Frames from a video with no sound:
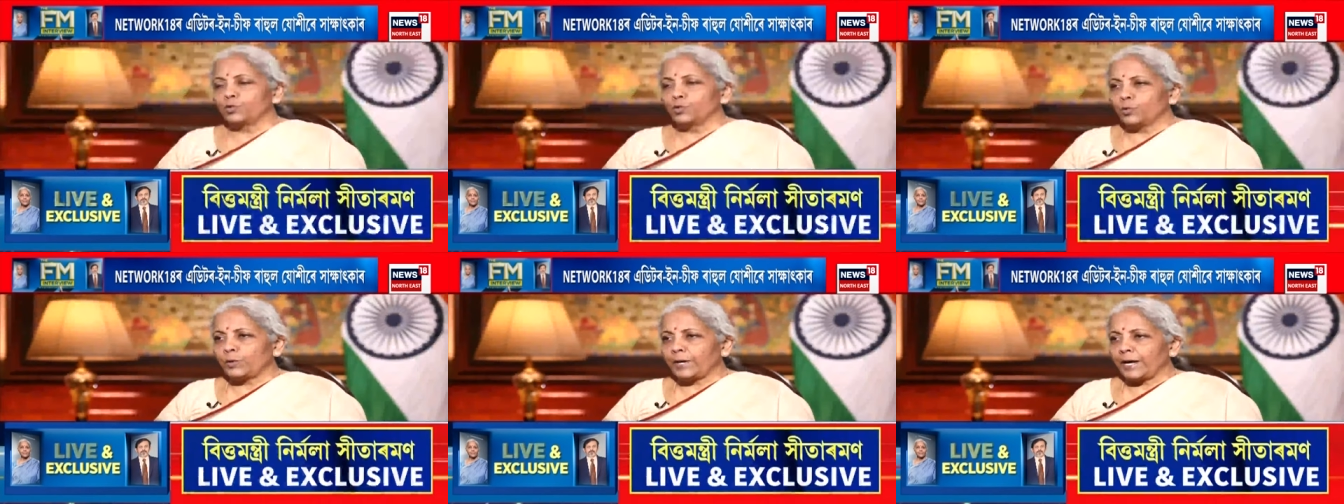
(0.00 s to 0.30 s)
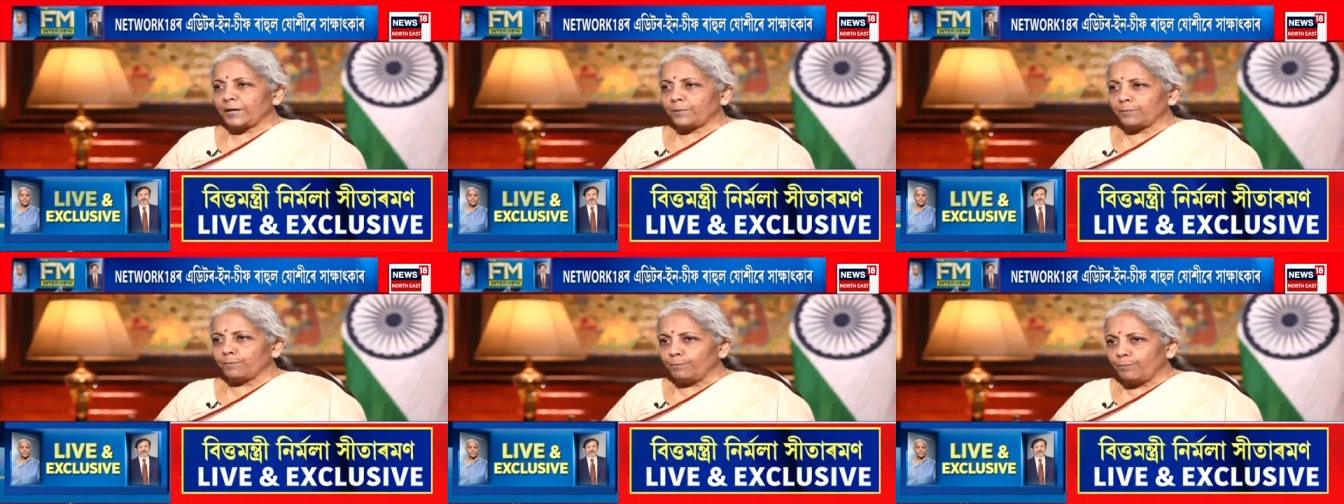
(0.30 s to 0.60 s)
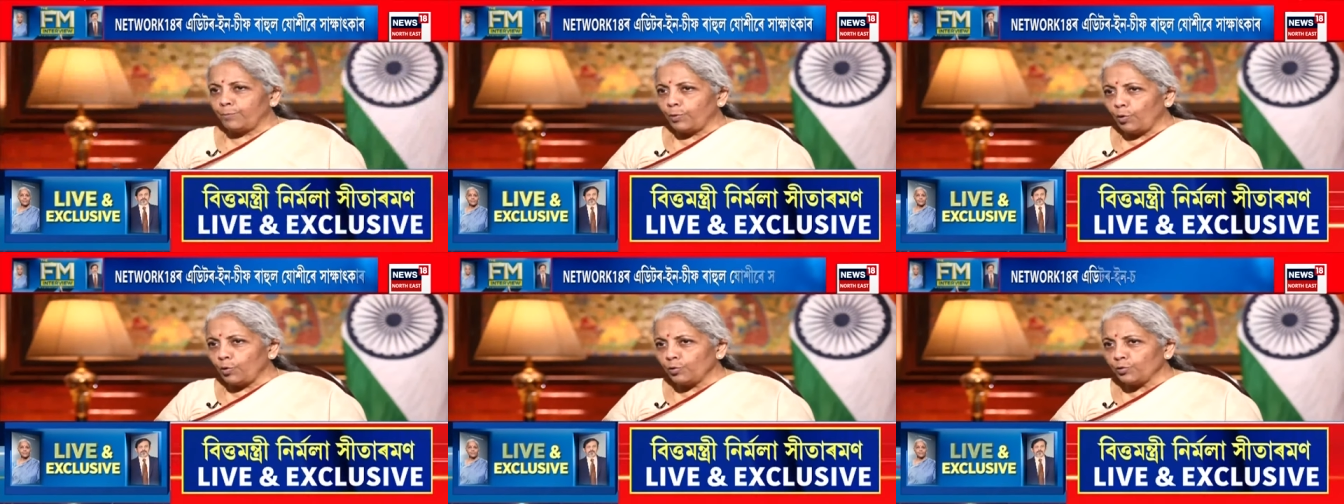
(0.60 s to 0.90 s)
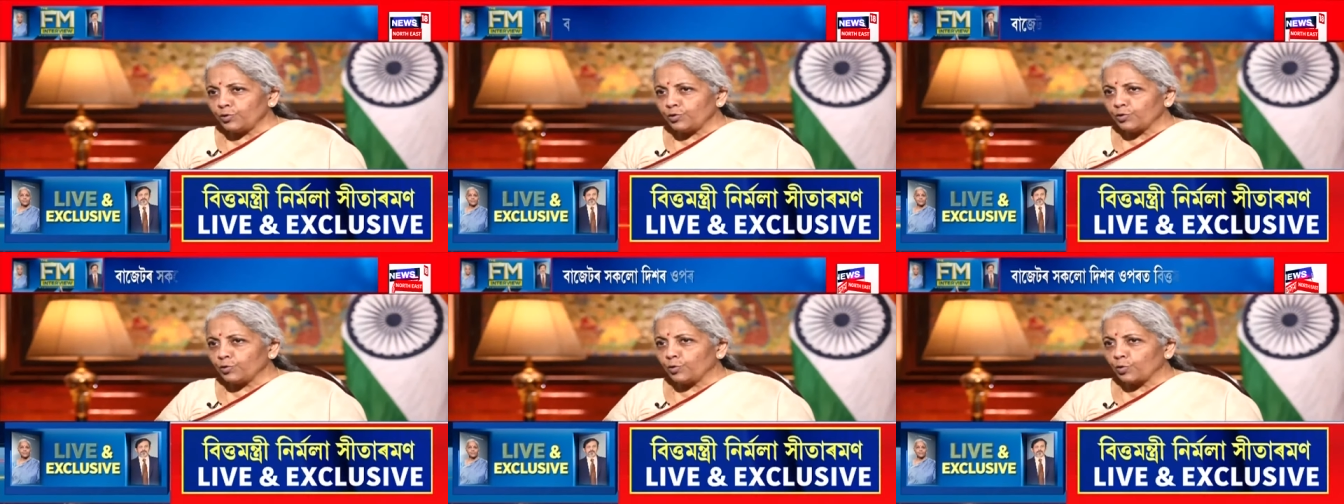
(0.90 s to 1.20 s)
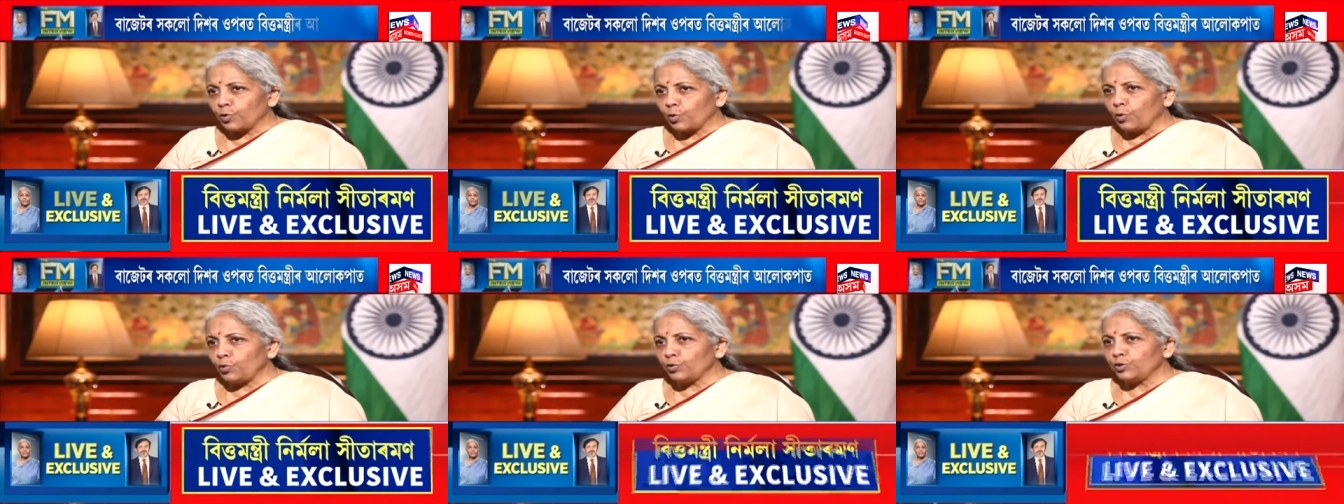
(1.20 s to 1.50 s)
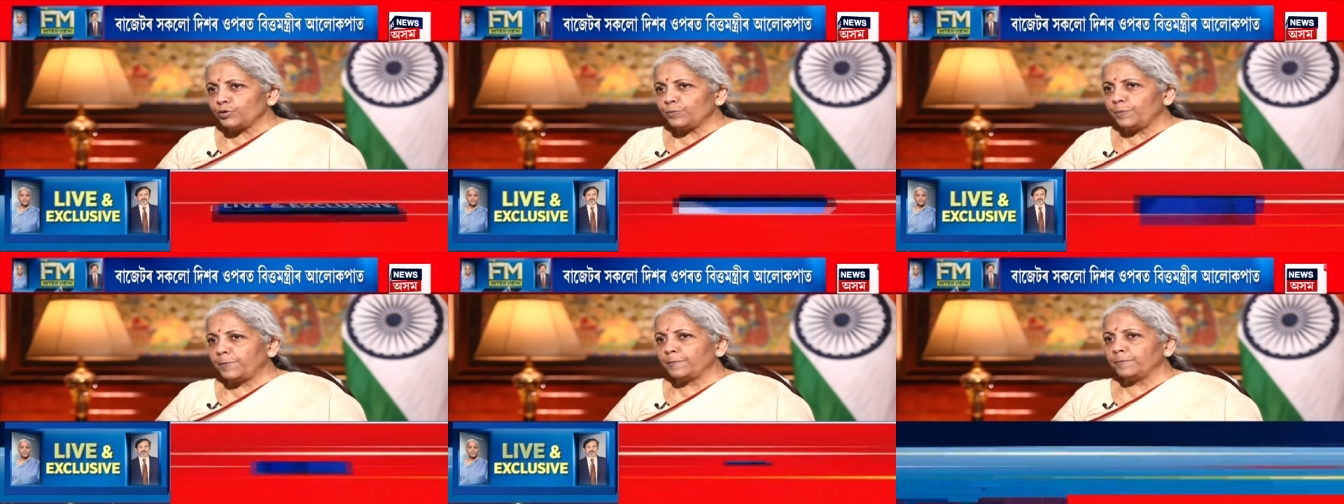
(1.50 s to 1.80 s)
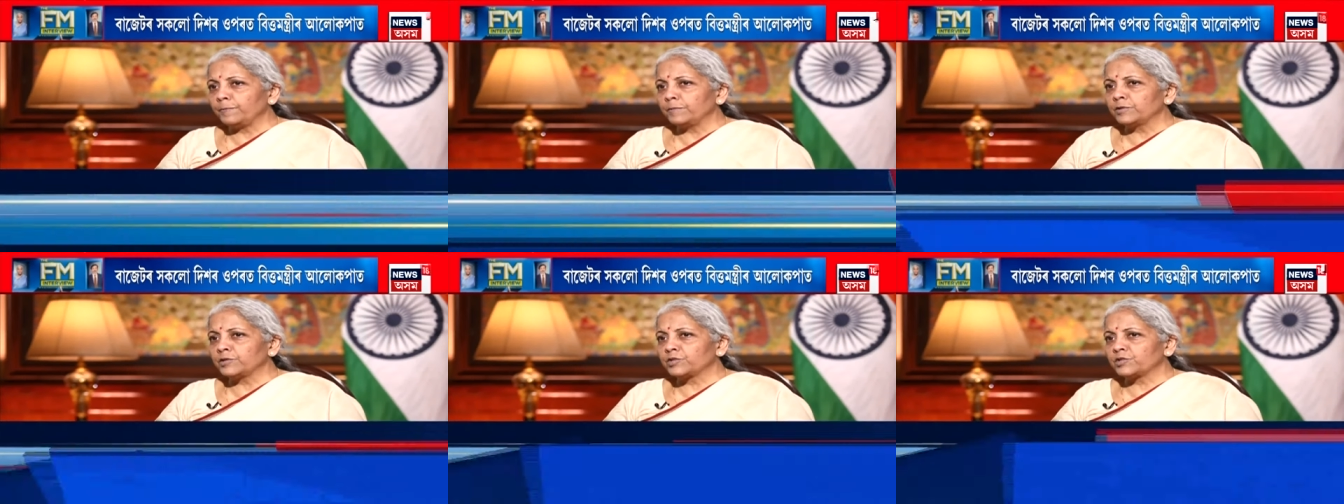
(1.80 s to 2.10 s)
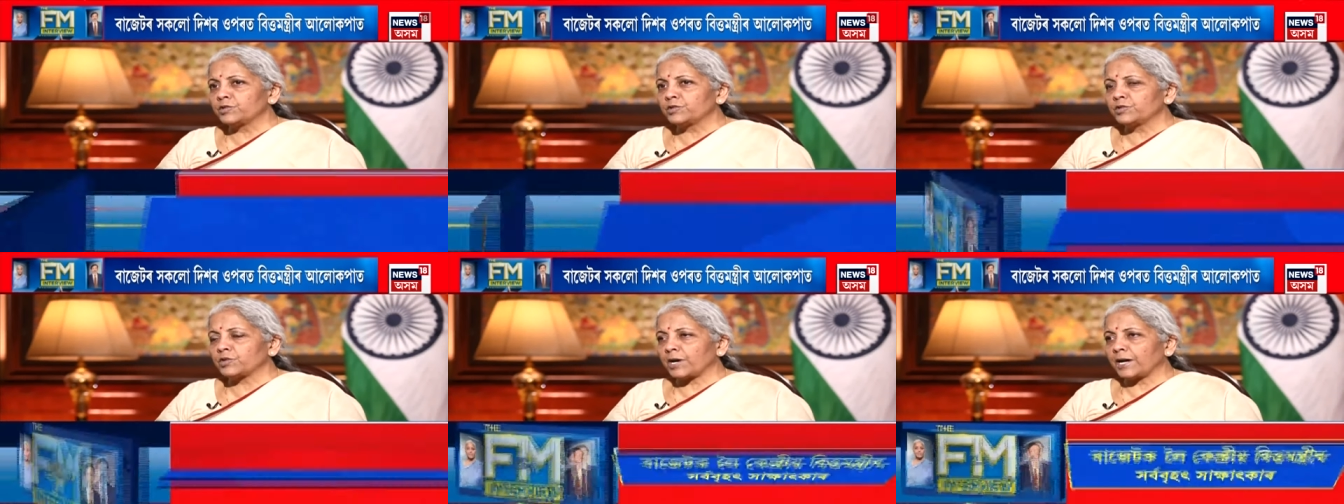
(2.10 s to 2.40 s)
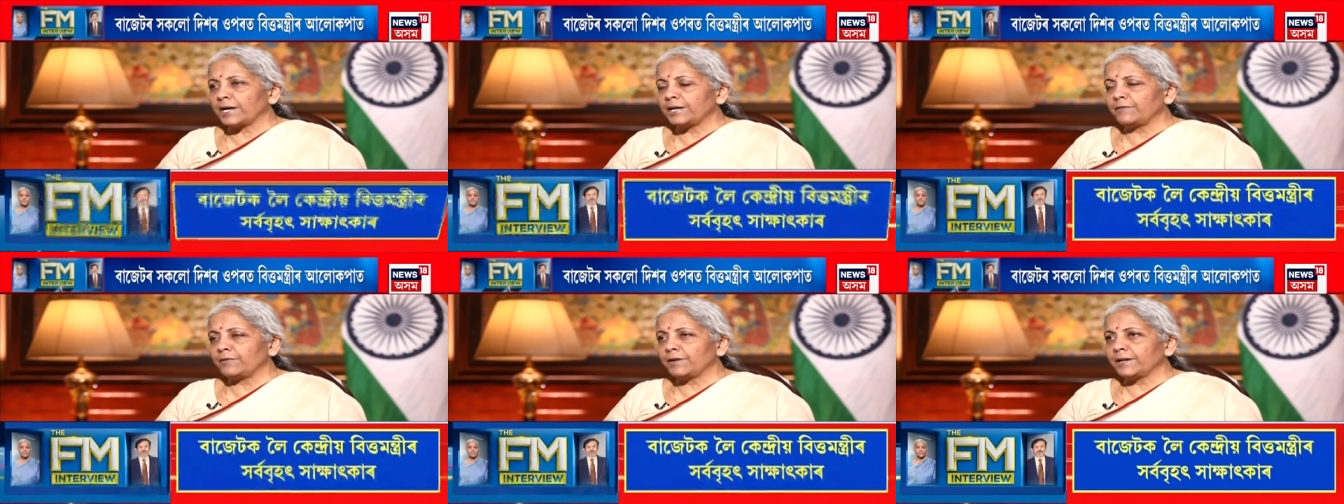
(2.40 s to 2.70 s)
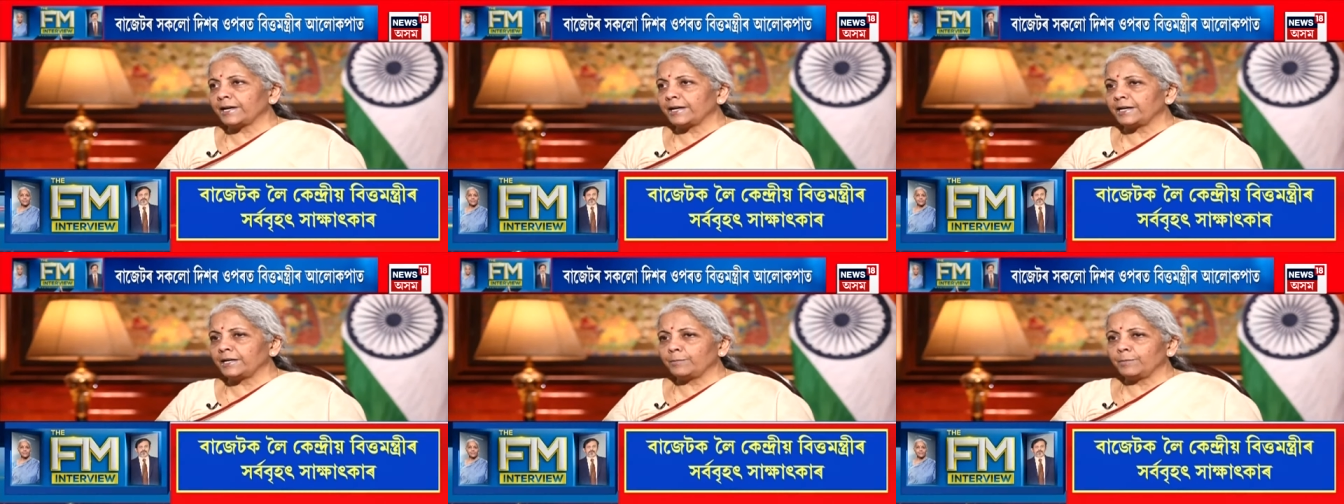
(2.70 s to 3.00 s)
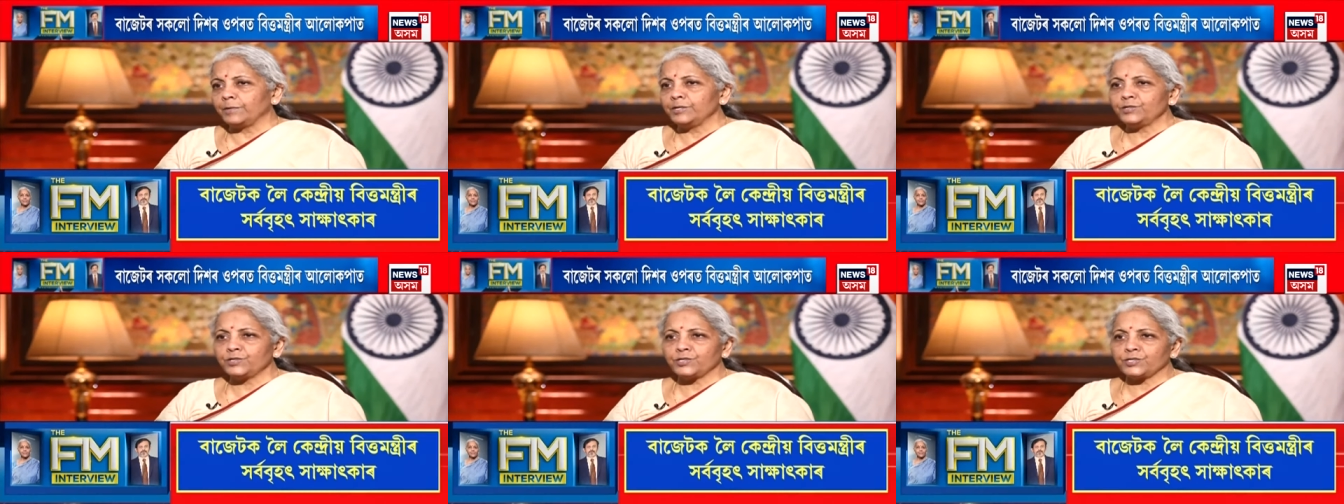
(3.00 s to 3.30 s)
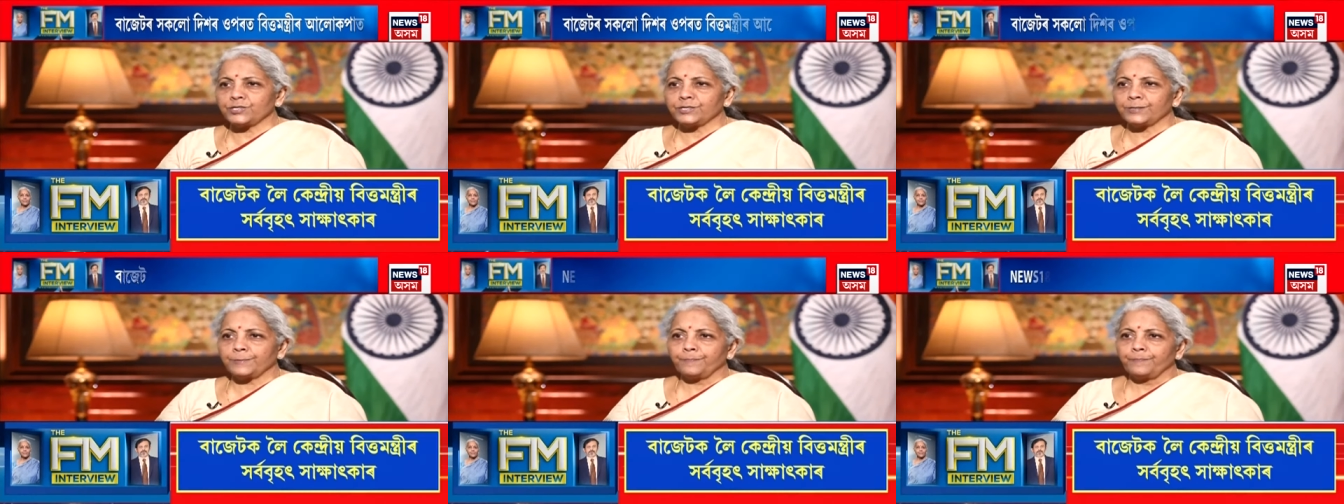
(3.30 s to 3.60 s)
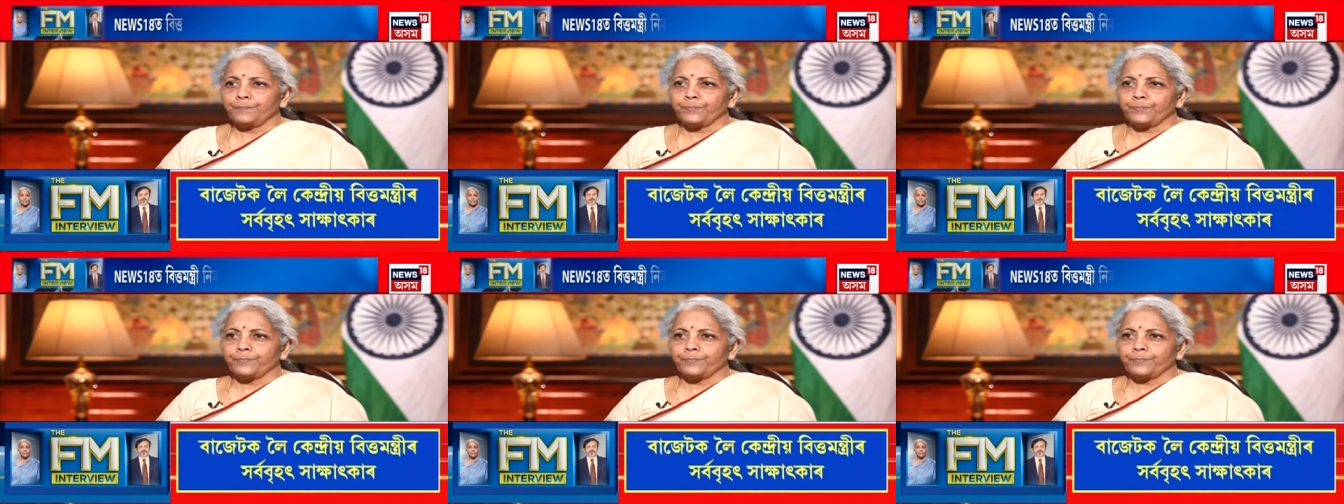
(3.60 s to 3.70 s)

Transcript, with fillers: at both growth driving elements